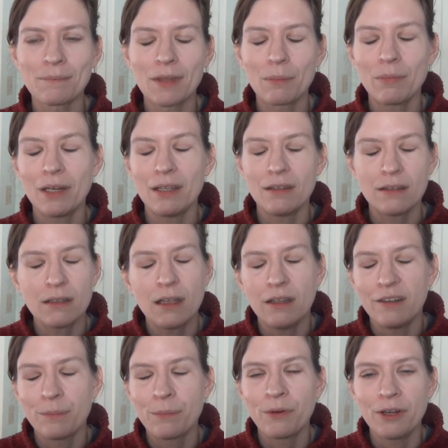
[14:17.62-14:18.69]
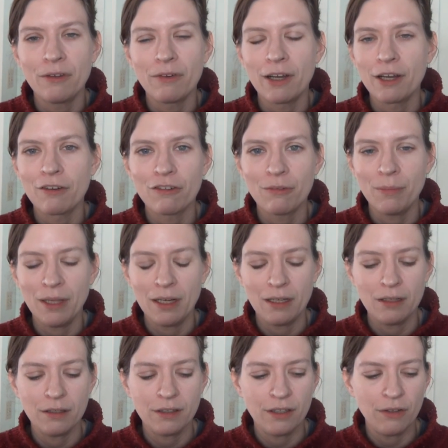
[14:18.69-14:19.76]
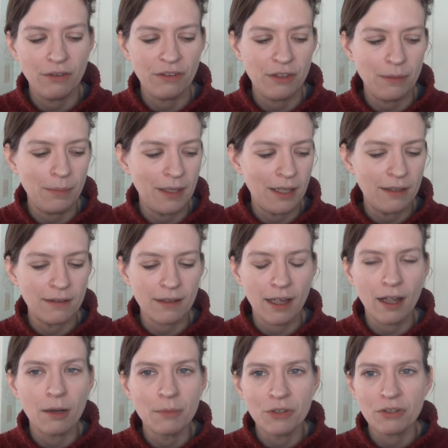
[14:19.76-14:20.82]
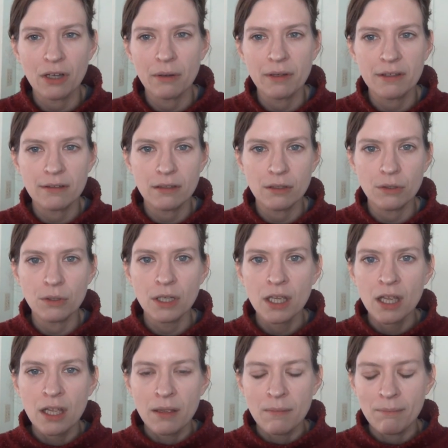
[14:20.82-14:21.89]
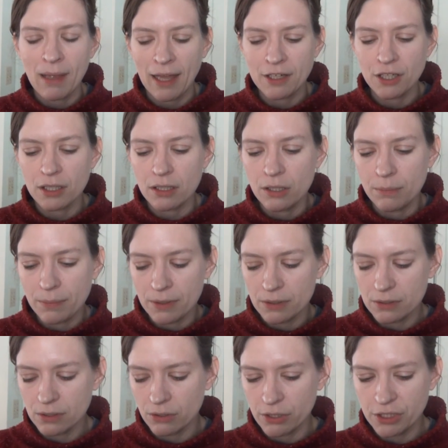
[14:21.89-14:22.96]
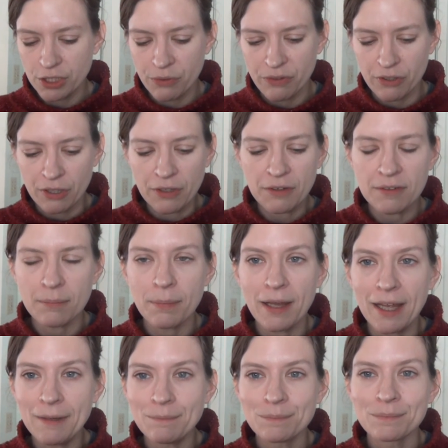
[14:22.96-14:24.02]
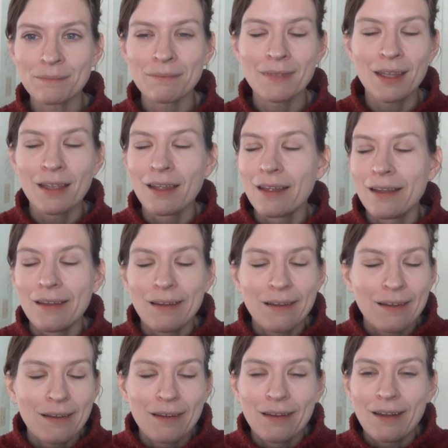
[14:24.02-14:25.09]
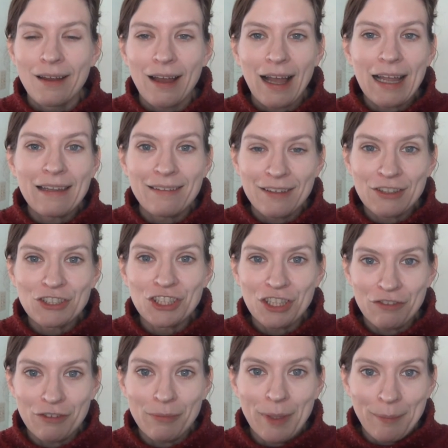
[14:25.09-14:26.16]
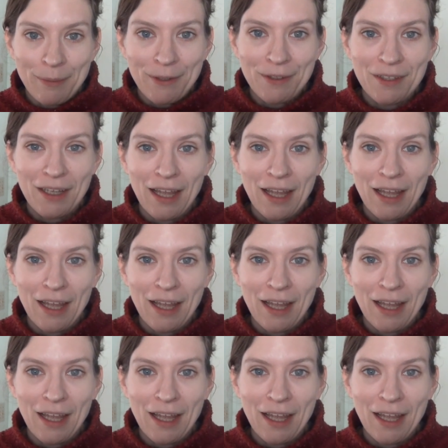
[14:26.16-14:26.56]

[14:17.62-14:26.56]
but it's pretty rare for me to use DPNs. I almost always do Magic Loop or 2 Circs, but I still should have remembered.